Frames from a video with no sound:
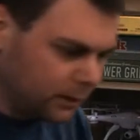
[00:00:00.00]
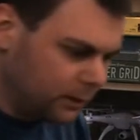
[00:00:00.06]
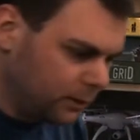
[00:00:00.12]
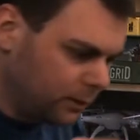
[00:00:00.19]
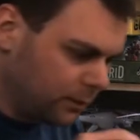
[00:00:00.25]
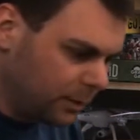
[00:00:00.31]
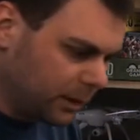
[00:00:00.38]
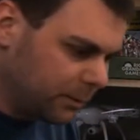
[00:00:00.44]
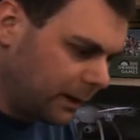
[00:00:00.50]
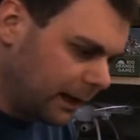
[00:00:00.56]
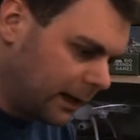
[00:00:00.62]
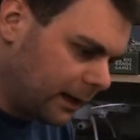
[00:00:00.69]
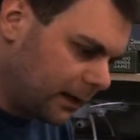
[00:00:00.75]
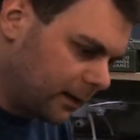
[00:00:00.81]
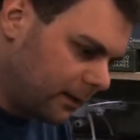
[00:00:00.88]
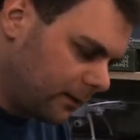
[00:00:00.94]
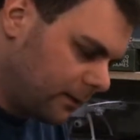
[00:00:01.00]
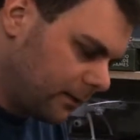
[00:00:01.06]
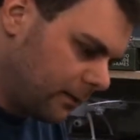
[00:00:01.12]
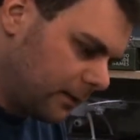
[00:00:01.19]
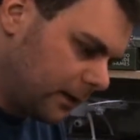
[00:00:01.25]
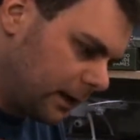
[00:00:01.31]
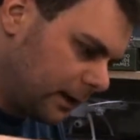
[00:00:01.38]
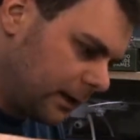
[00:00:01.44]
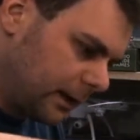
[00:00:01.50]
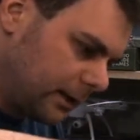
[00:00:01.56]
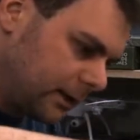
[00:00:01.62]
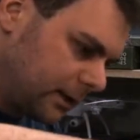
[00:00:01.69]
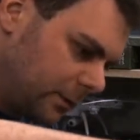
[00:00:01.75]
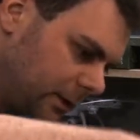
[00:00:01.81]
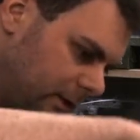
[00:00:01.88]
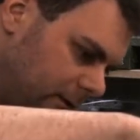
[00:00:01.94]
the toothpick back, contact
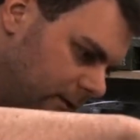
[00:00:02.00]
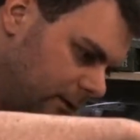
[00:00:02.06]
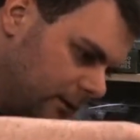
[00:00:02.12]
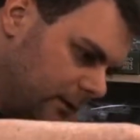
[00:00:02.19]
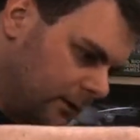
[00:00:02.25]
cement.